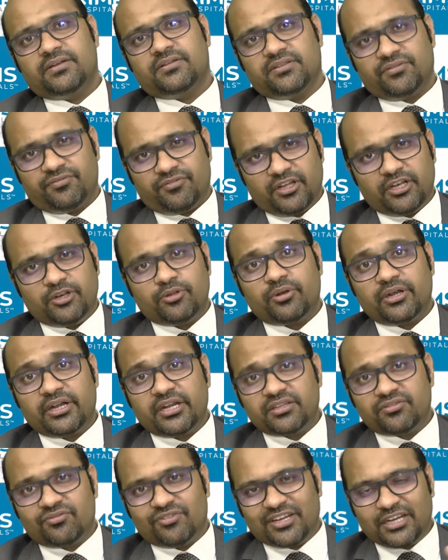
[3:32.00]
The failure
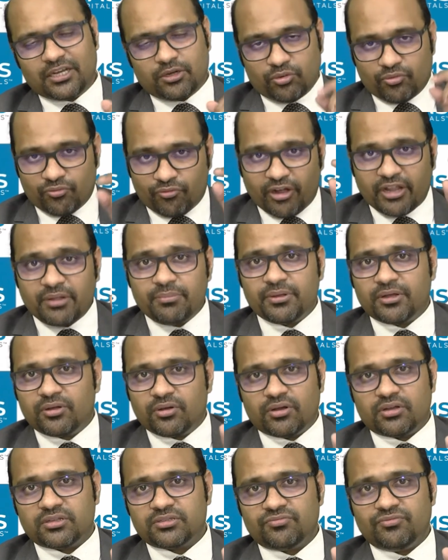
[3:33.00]
rate is very low. Why?
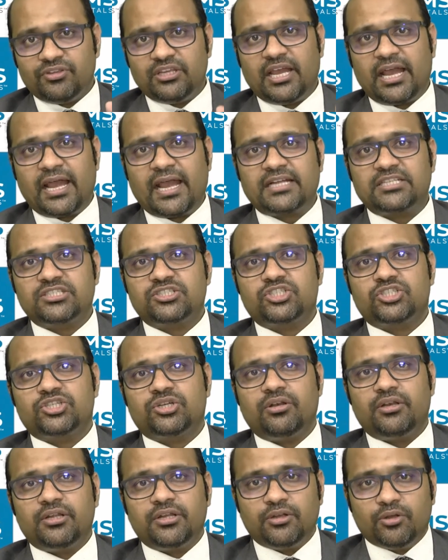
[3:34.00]
Because we
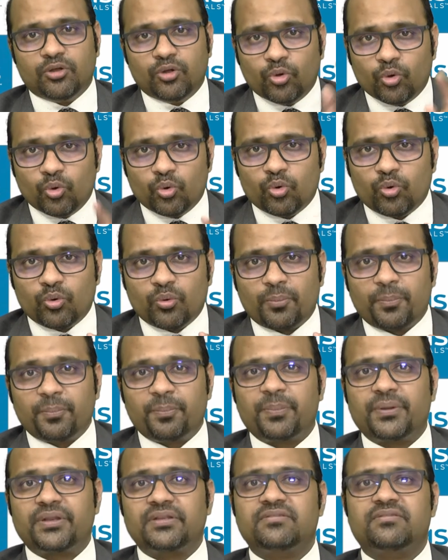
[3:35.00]
actually go
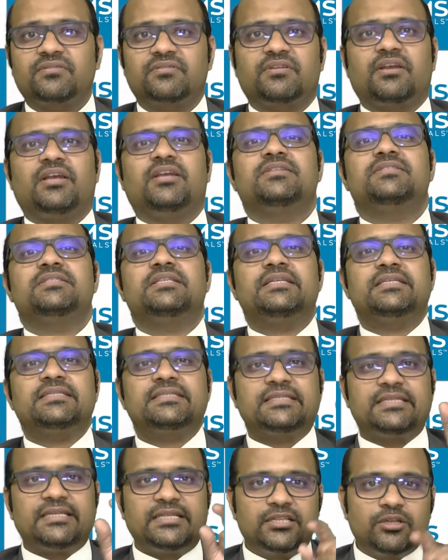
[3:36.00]
precisely
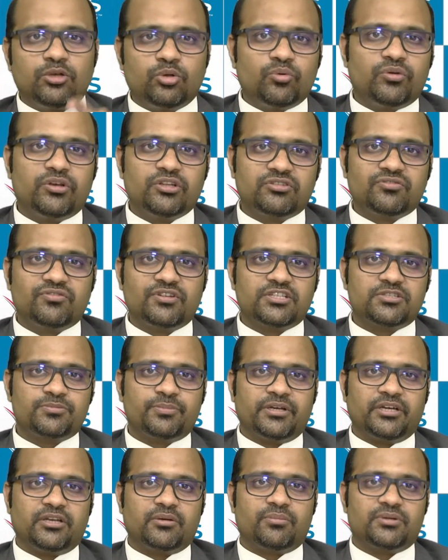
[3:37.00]
see the lower esophageal
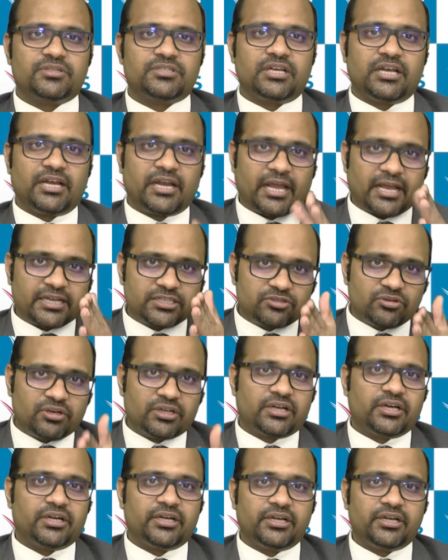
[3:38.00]
sphincter muscle and
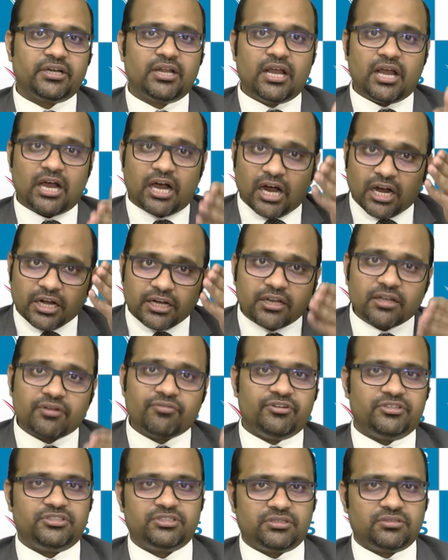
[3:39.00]
actually cut it under
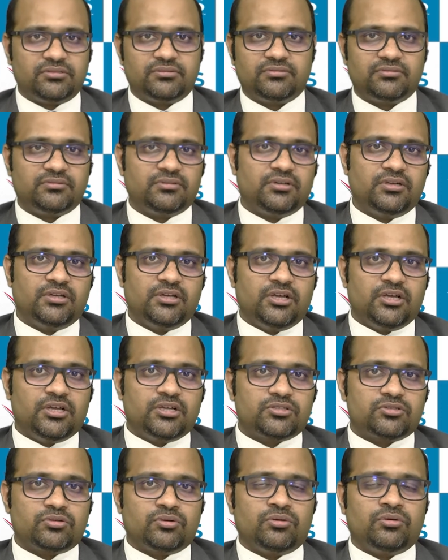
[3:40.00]
vision.
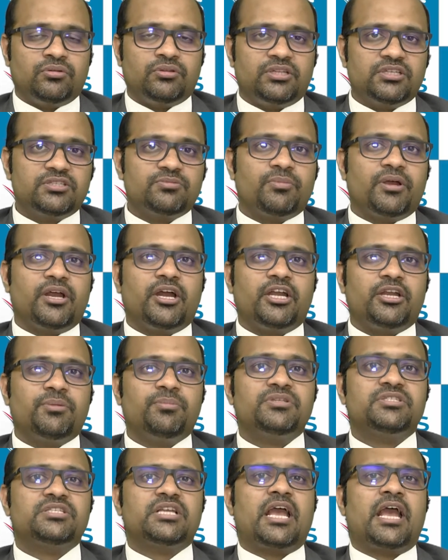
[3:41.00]
So, this
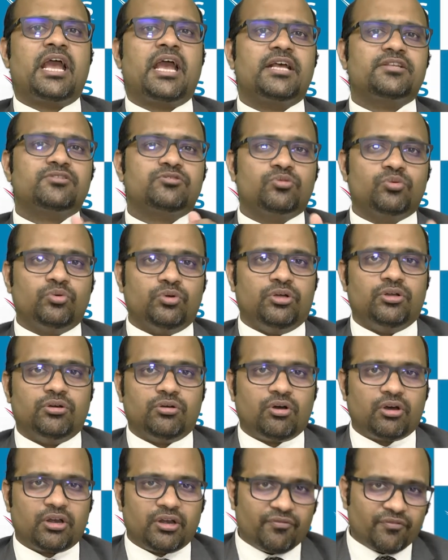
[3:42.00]
myotomy is as good
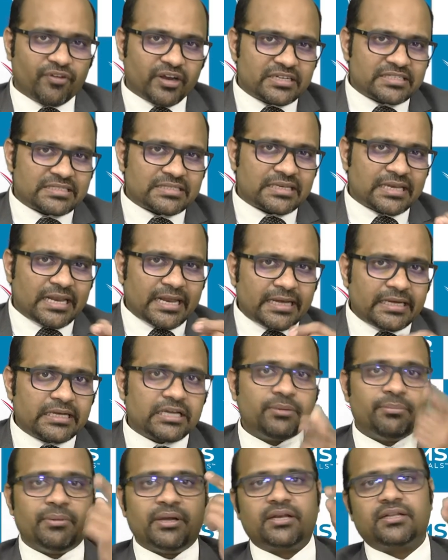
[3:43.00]
or in fact
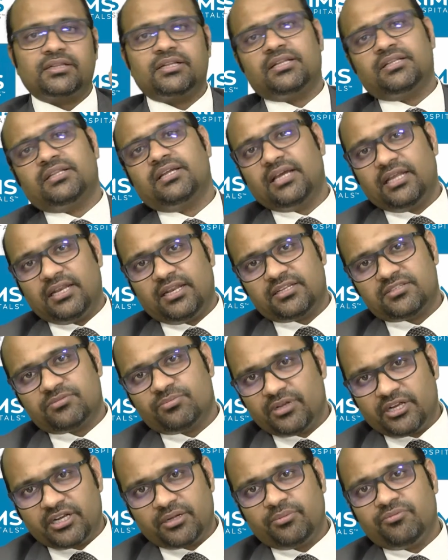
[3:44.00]
slightly better than the Heller's
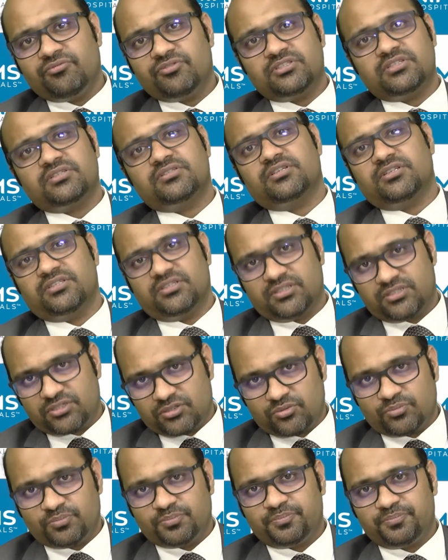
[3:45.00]
myotomy which the surgeons
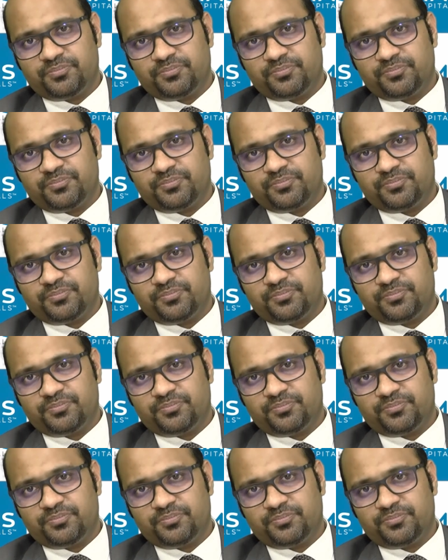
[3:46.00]
do.